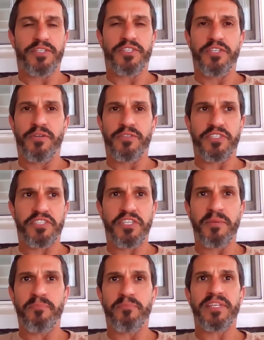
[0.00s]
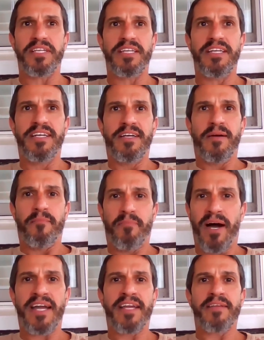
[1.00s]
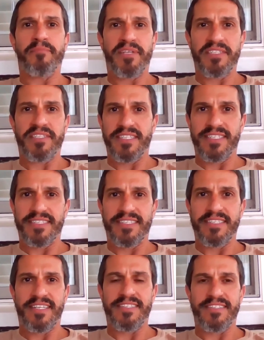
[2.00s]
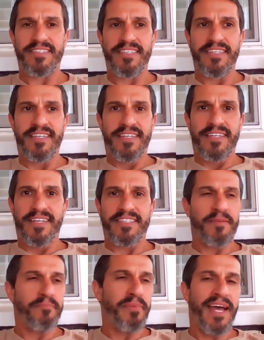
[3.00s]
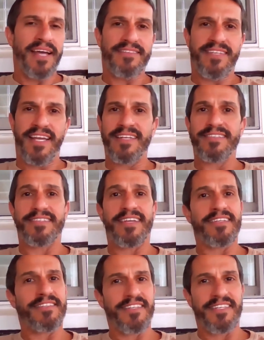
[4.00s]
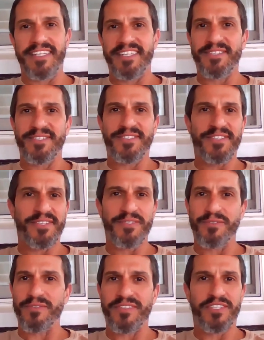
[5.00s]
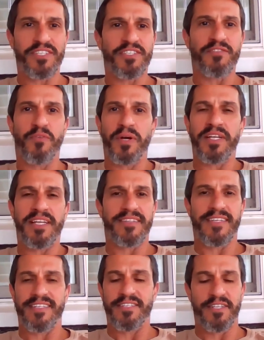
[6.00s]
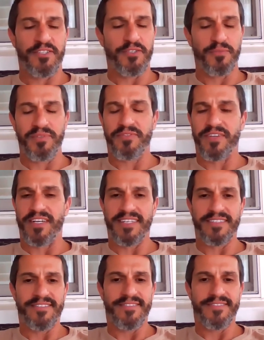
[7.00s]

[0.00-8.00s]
You're simply buying business. It's in bad taste and it's illegal. So just avoid it and you'll be fine.